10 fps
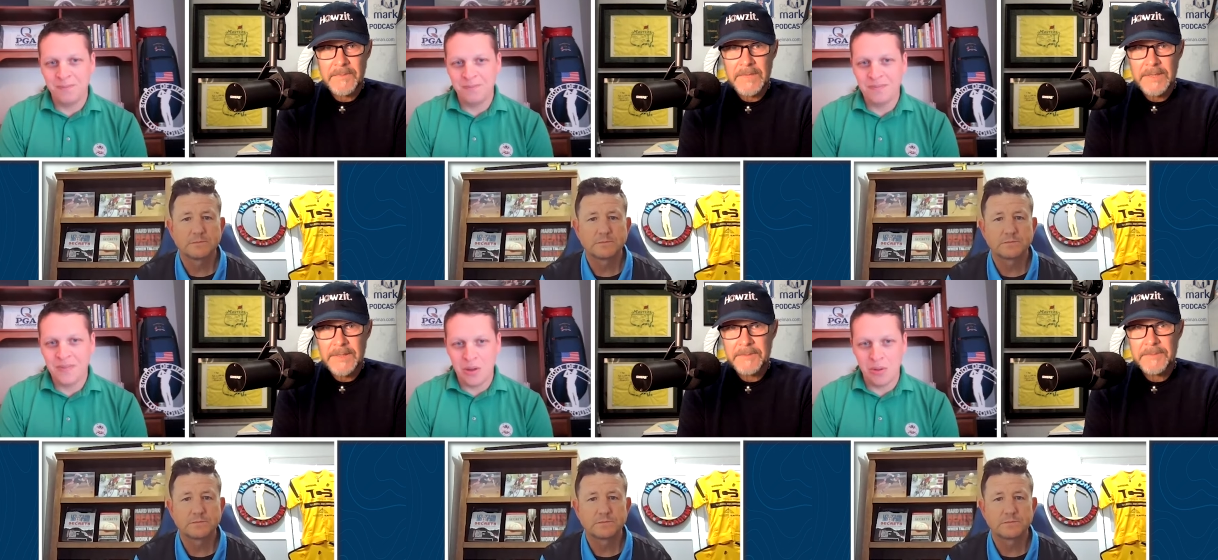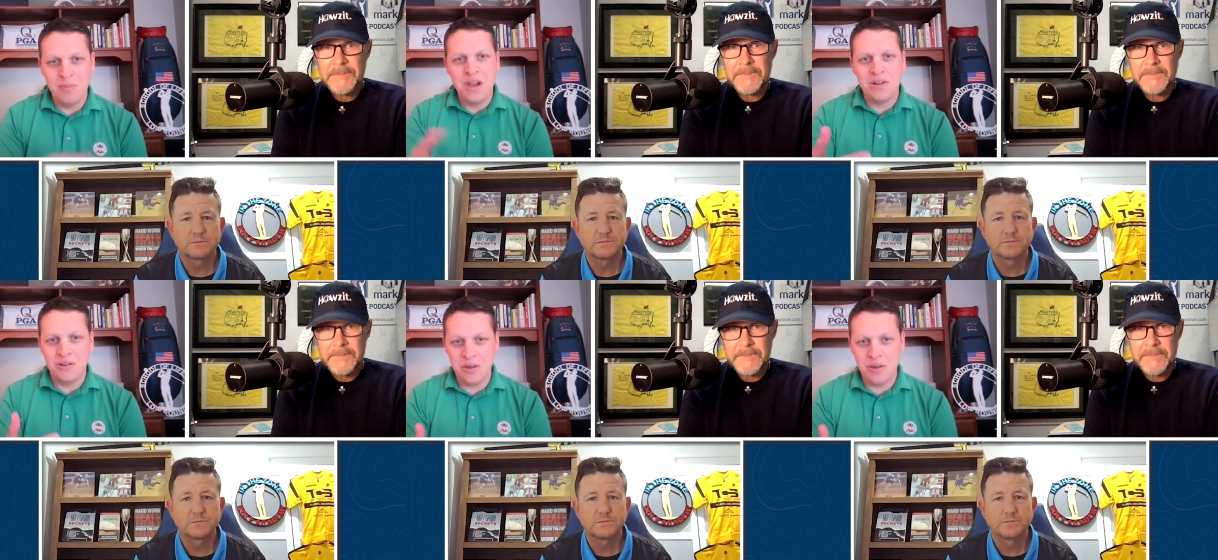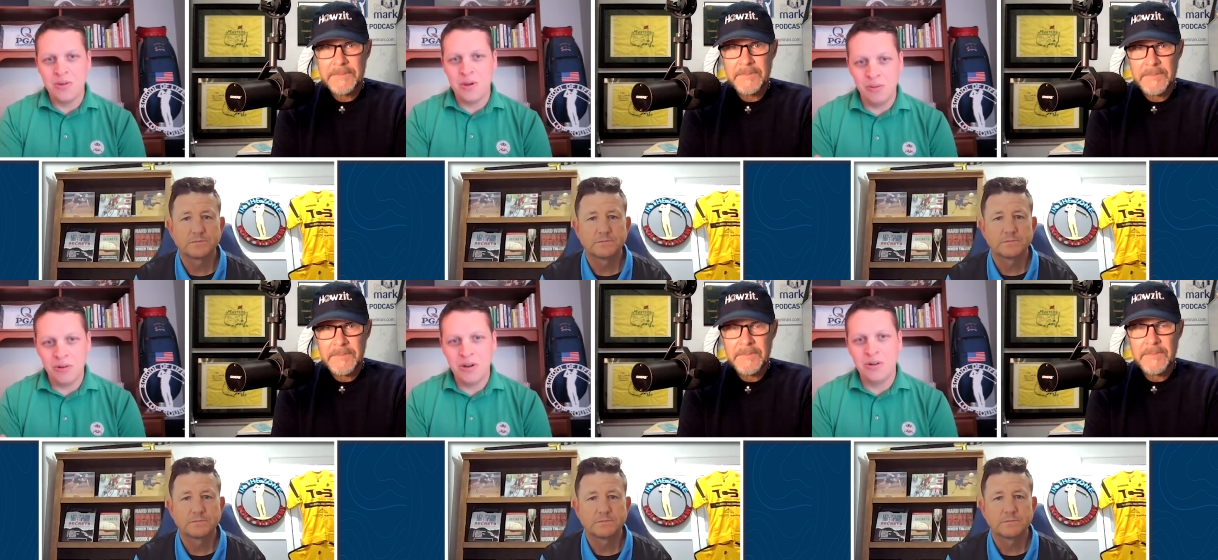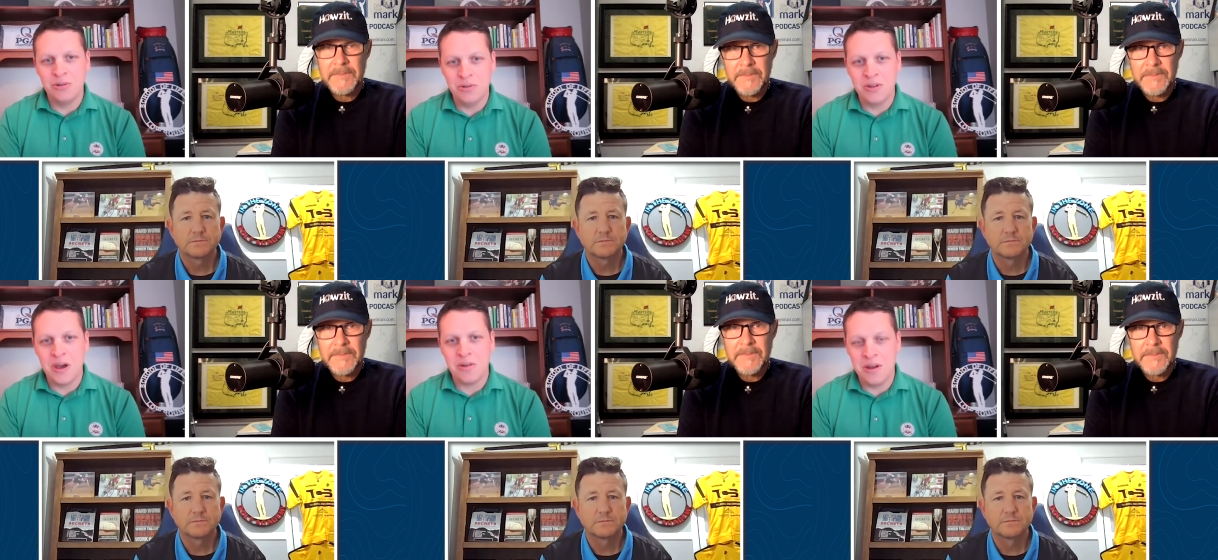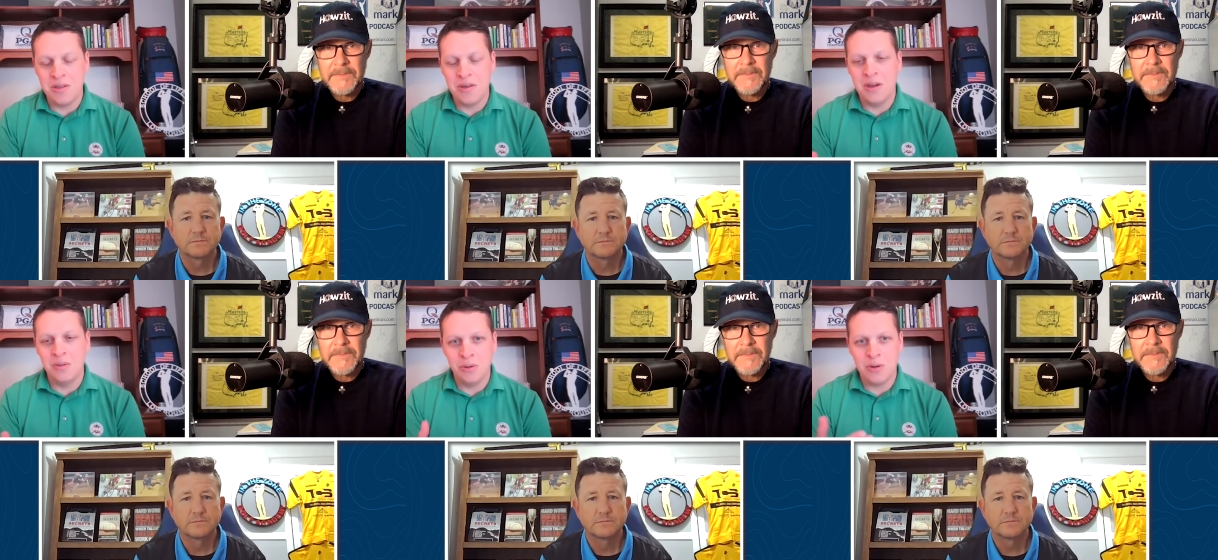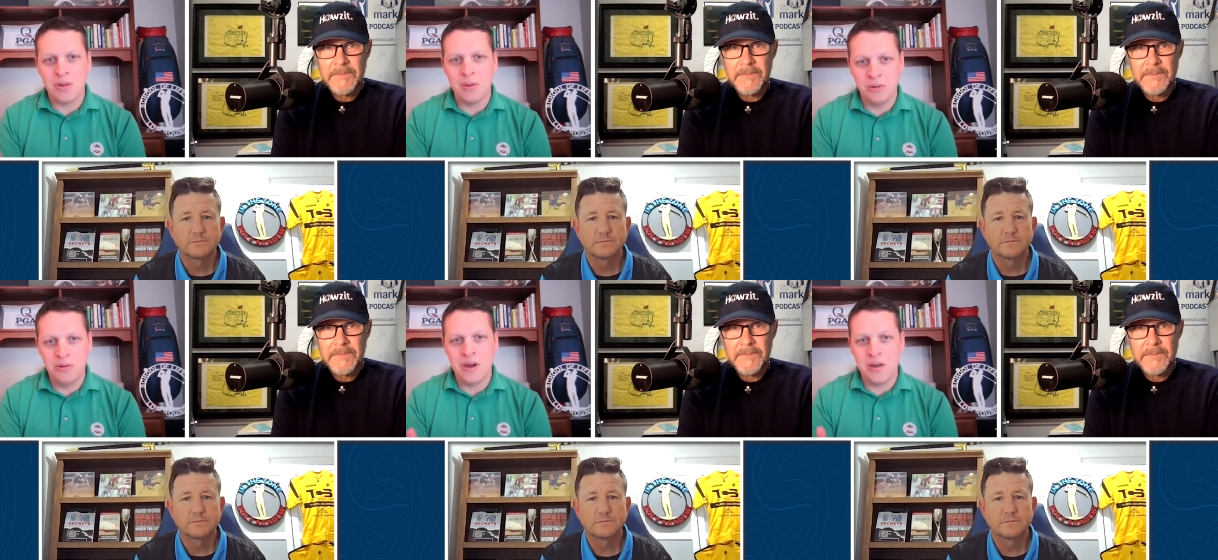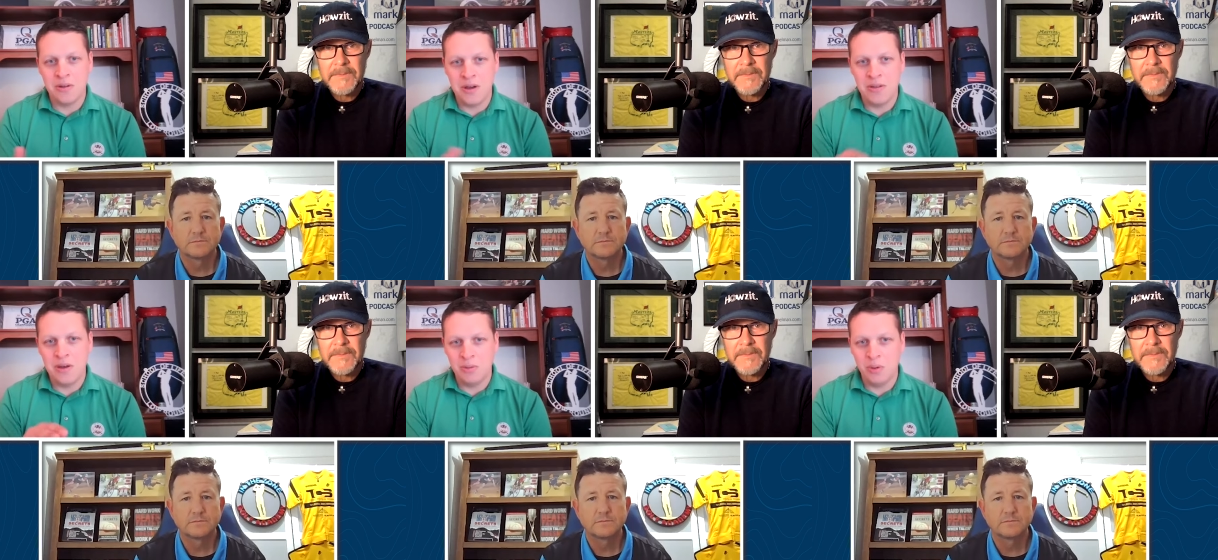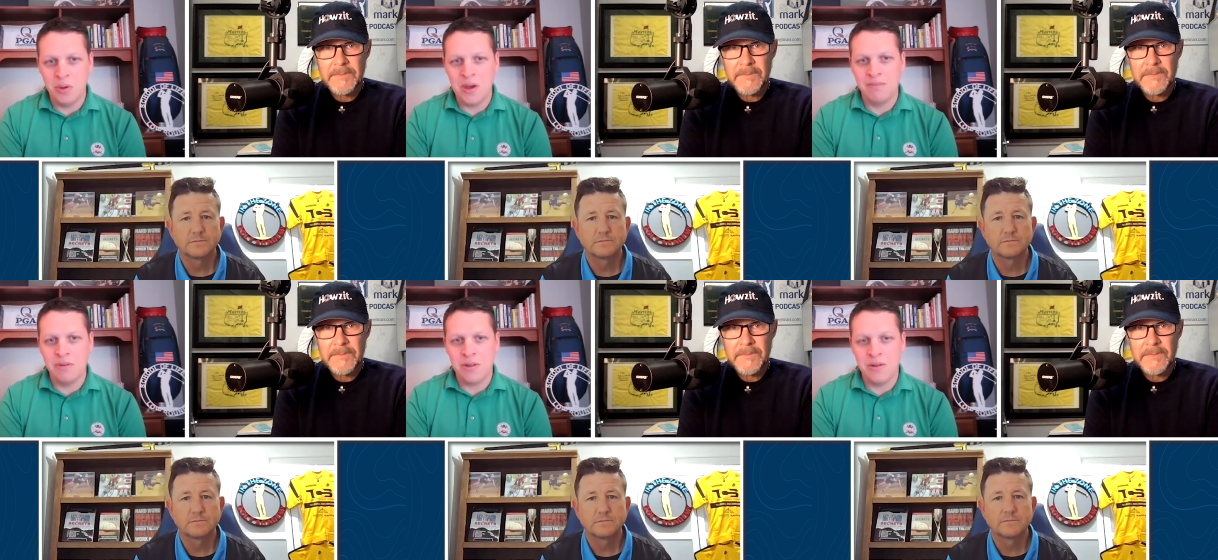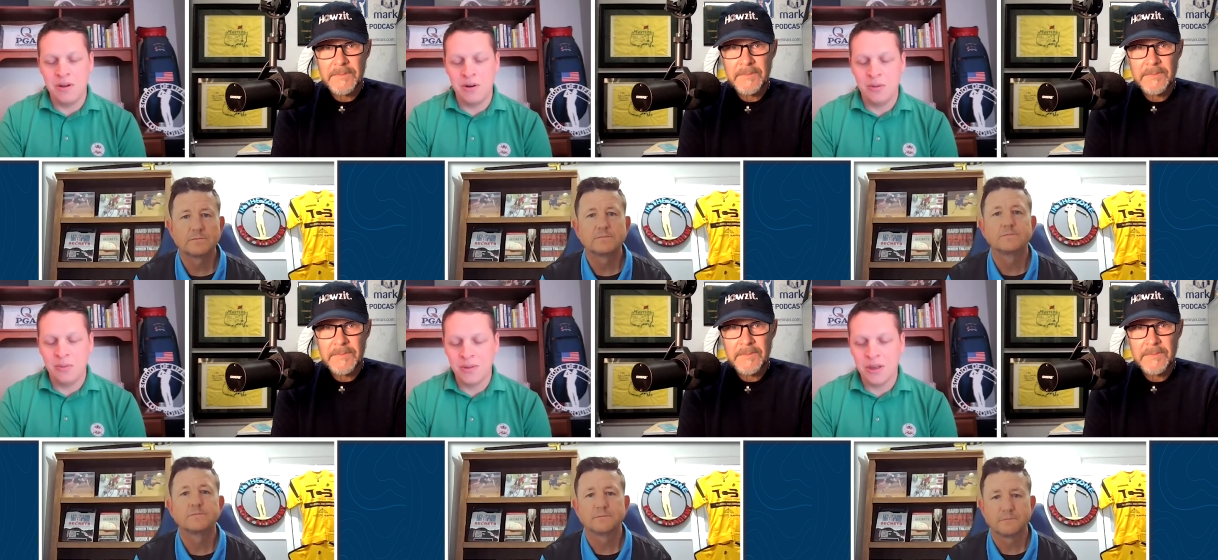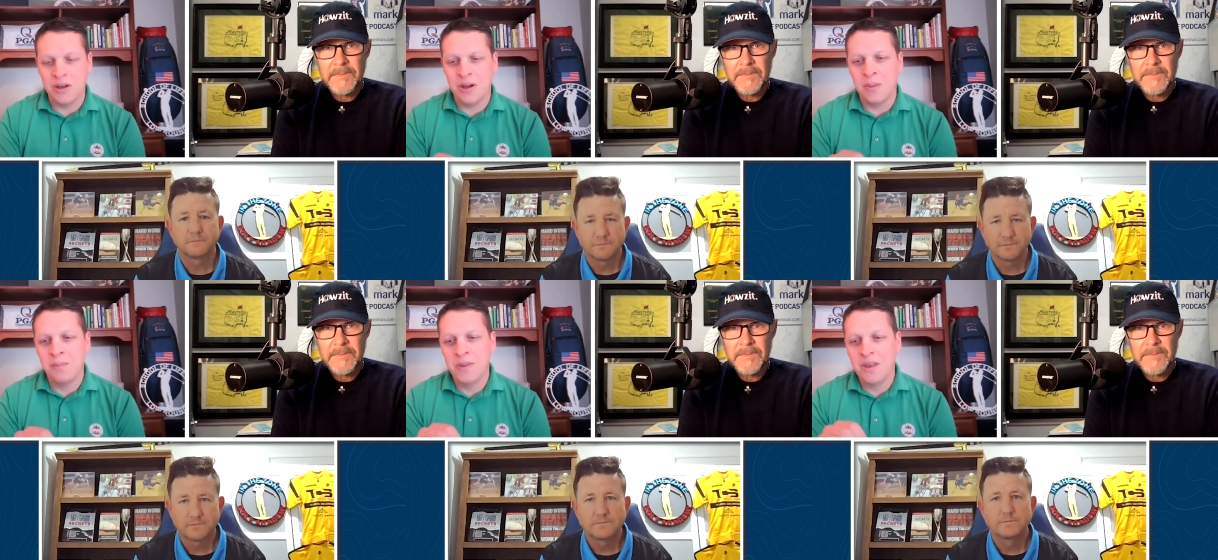Speaker 1: Yeah. Because we met, this is over dinner in 2018. We're in the summer of 2018 when we have this dinner. Um,